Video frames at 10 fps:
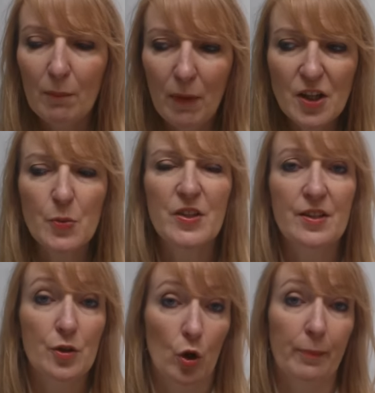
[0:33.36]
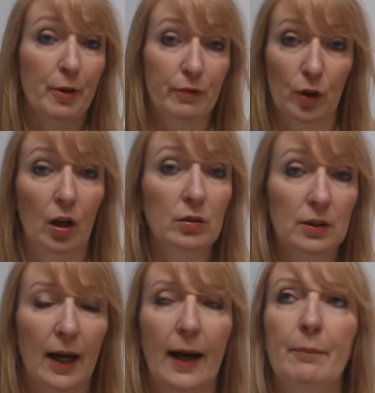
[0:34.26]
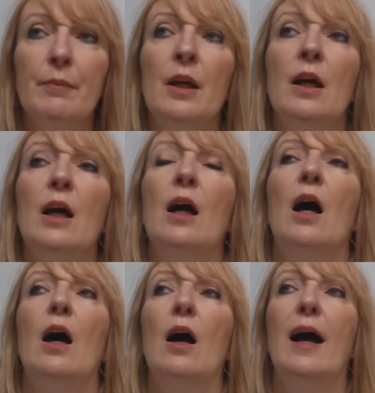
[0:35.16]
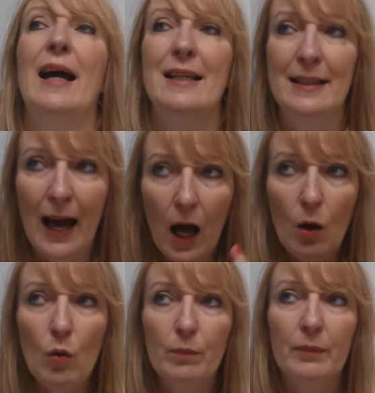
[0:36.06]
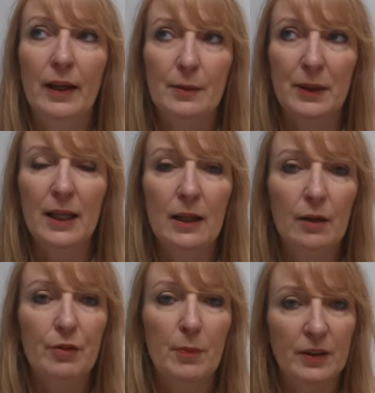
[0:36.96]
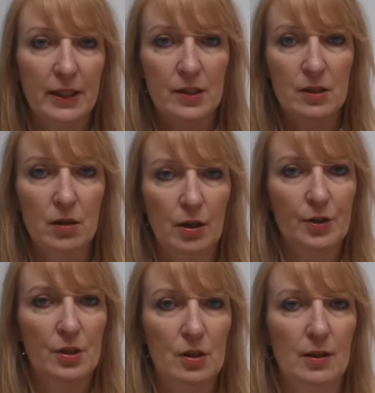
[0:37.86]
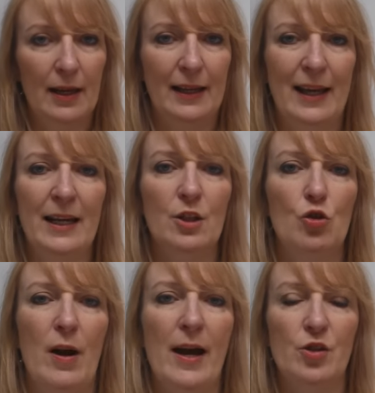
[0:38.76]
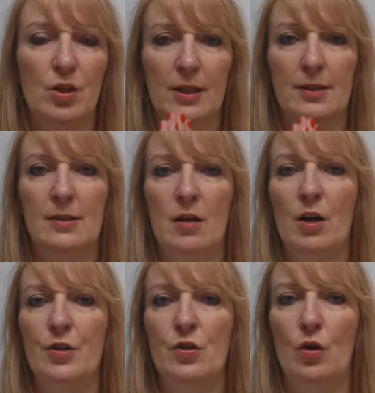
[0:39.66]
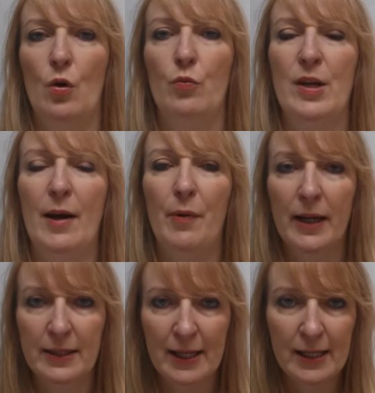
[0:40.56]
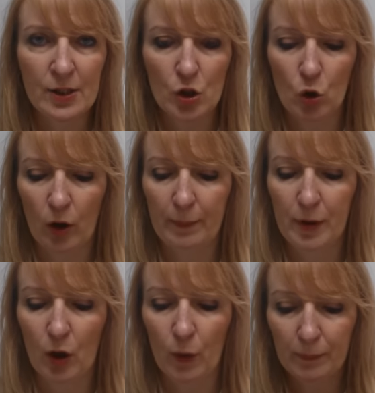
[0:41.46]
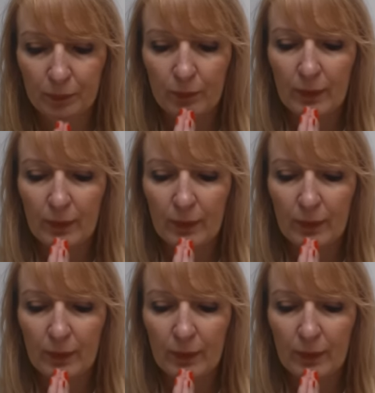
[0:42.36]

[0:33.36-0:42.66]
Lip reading: was in Scorpio for a long time. And now at the beginning of the month, it starts getting traction. It starts to go direct in Scorpio.